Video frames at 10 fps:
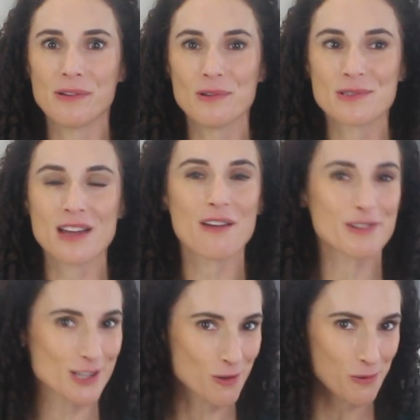meals every
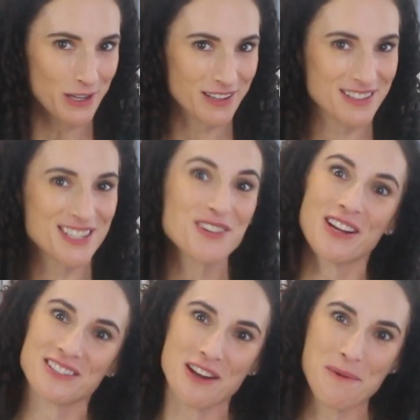single week. See you
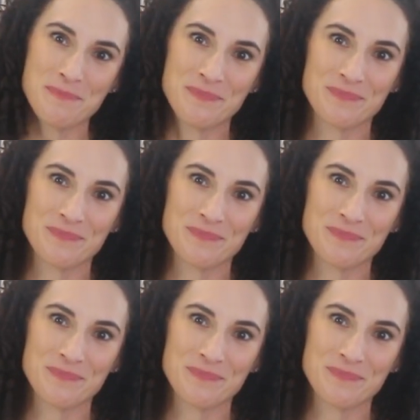next time.